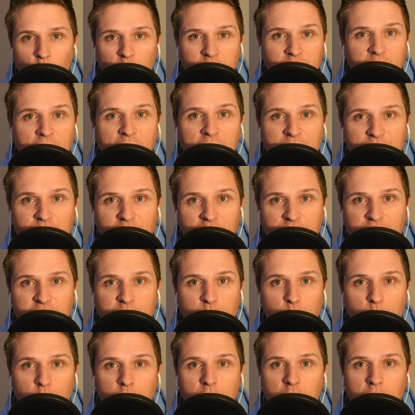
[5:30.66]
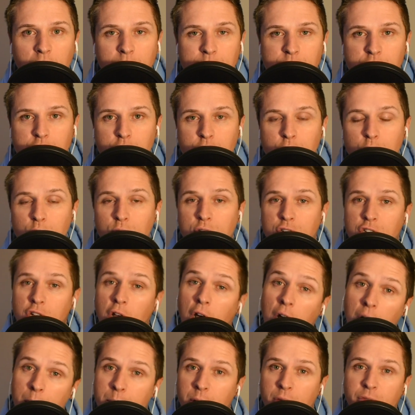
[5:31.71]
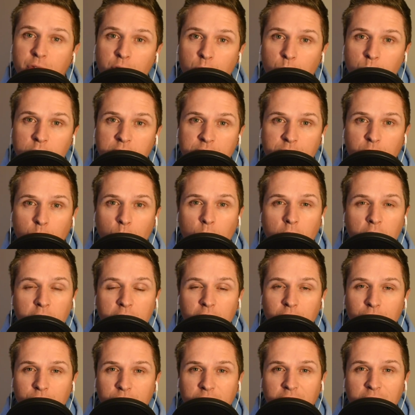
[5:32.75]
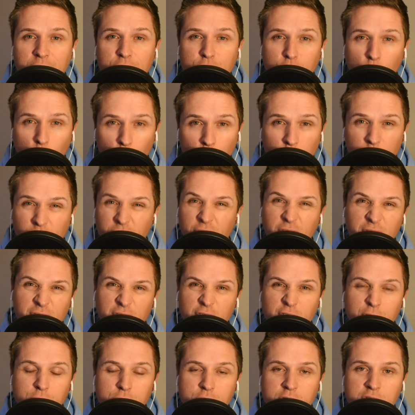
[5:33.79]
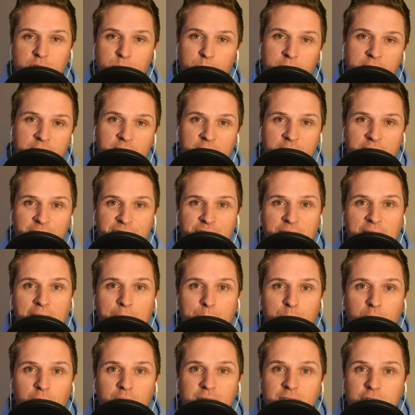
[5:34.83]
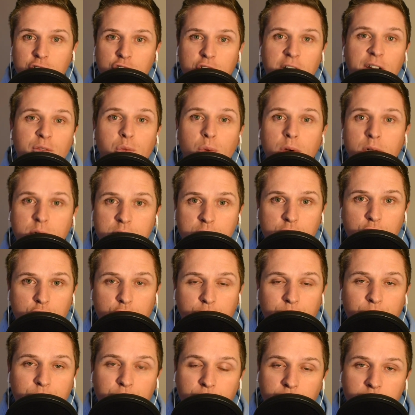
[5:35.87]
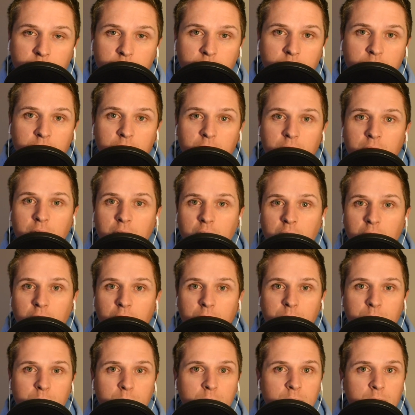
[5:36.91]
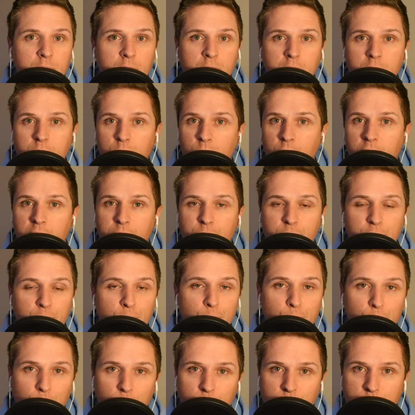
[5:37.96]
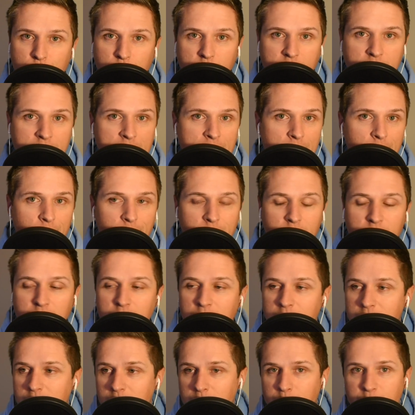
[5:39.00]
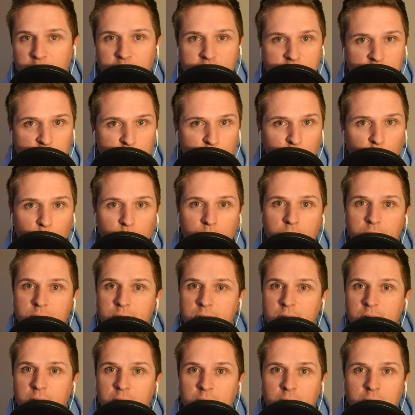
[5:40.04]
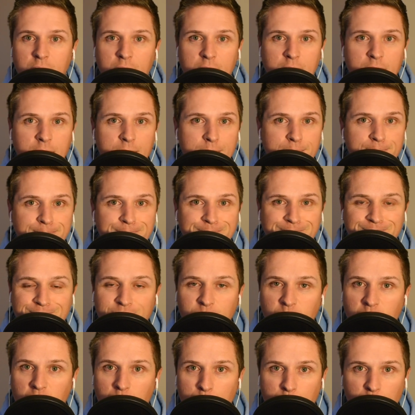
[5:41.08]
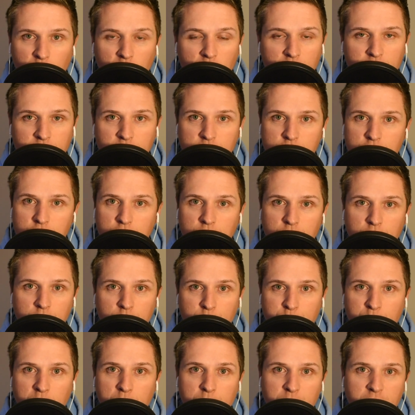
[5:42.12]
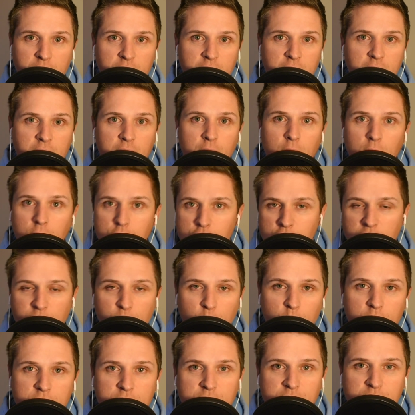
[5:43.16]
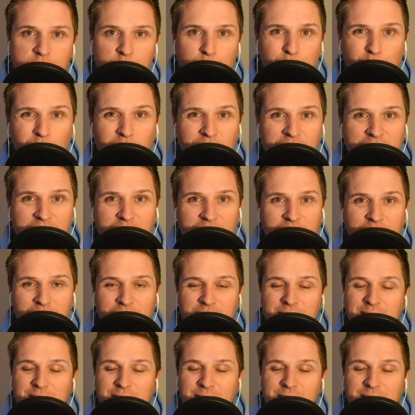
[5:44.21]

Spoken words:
guy that I think will come to the top of your waiver wire that I don't think that you should spend any fab on is Jeff Wilson Jr. Wherever you look right now, CBS Sports, couple others, you're probably thinking, oh, Jeff Wilson's the play.